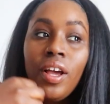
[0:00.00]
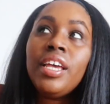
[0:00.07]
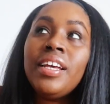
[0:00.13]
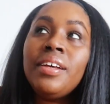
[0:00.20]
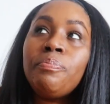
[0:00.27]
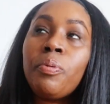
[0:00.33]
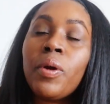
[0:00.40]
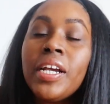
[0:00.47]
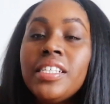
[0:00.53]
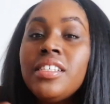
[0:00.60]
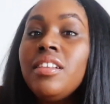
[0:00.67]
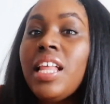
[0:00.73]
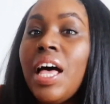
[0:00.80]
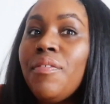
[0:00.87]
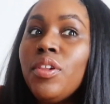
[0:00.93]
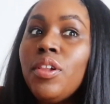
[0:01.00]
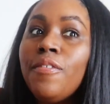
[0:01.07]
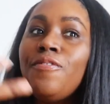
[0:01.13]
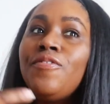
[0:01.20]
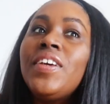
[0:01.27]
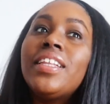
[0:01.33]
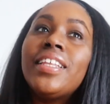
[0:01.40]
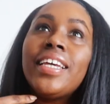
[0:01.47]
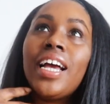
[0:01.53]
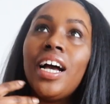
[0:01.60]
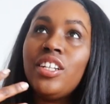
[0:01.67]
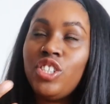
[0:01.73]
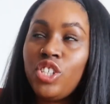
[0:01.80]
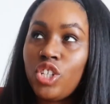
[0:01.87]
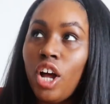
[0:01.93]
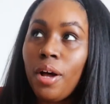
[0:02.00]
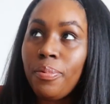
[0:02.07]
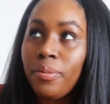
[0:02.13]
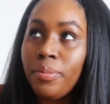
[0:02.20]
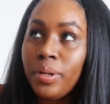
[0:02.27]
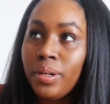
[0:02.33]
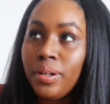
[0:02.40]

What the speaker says: it brings a level of feeling unstoppable.